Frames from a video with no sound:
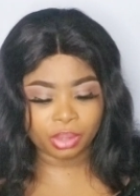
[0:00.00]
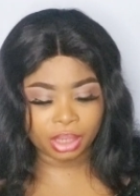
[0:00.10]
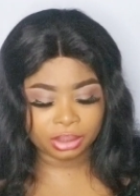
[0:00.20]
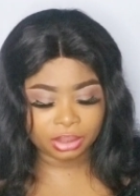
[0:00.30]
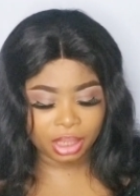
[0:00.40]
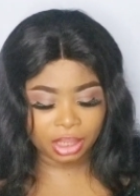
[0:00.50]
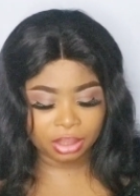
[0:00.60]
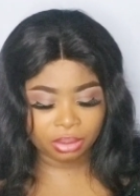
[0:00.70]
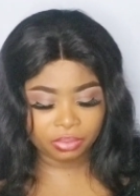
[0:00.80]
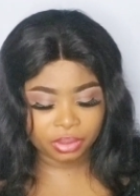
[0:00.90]
and I
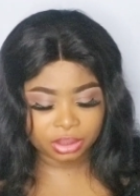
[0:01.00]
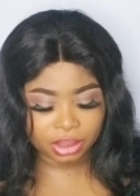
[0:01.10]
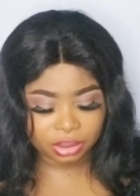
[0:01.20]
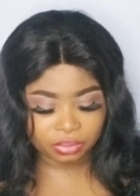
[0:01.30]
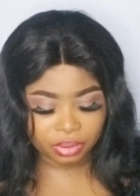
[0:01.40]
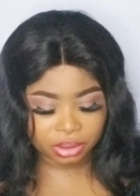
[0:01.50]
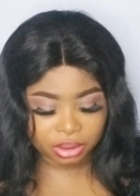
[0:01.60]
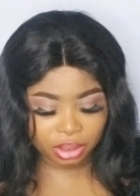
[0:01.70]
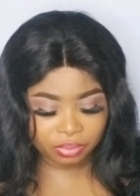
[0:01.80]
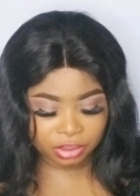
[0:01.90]
love this outfit.
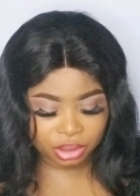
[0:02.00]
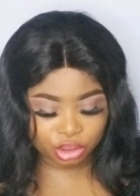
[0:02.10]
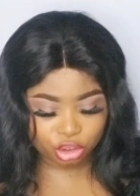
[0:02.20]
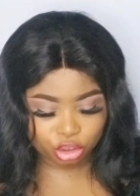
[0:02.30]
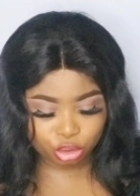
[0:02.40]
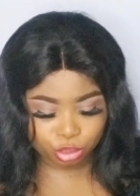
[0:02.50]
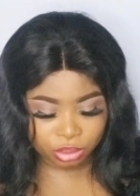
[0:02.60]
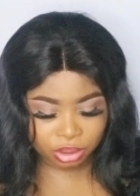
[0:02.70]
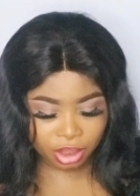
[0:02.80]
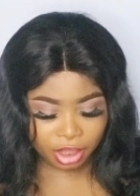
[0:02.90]
Even his
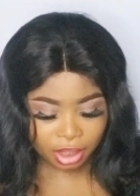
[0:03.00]
shoes